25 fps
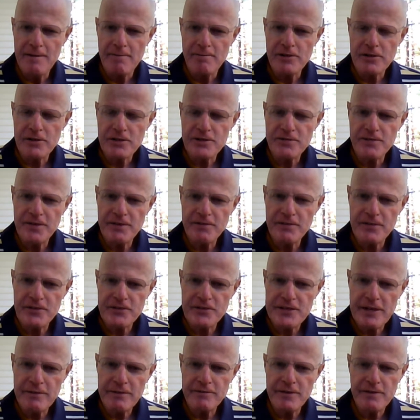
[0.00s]
Verse
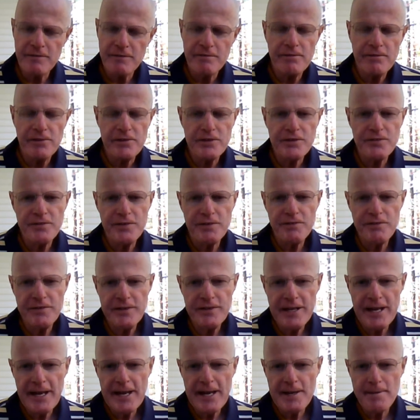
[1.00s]
57 and verse
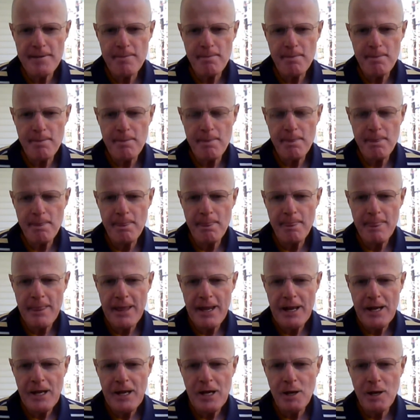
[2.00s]
58.
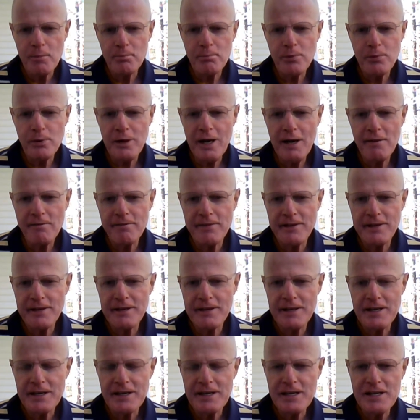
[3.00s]
Prophet
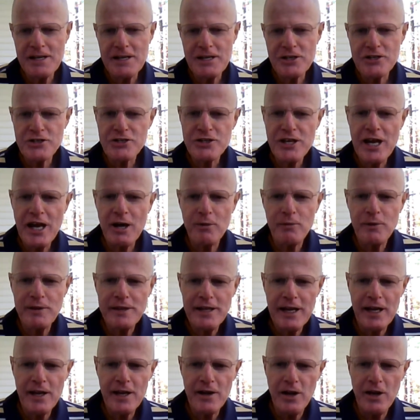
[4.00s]
is not
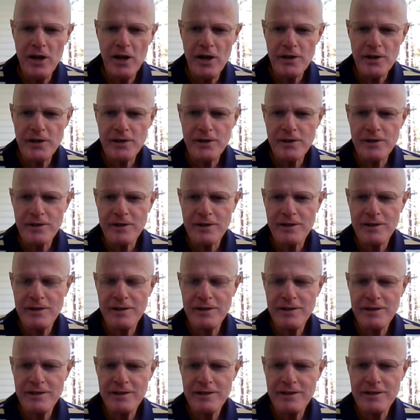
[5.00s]
without honor,
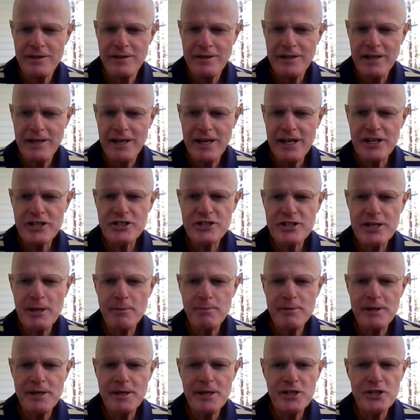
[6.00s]

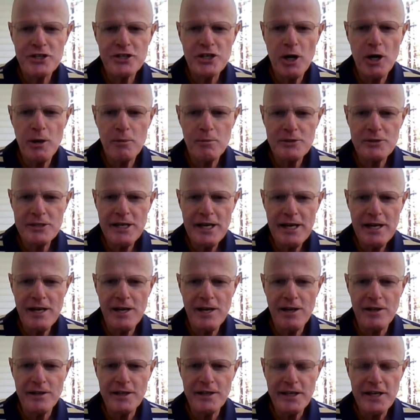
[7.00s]
except in his
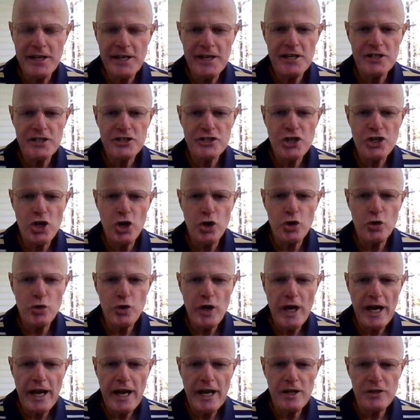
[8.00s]
hometown and in his home
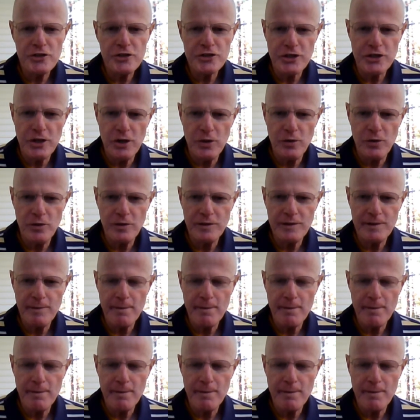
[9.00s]
household.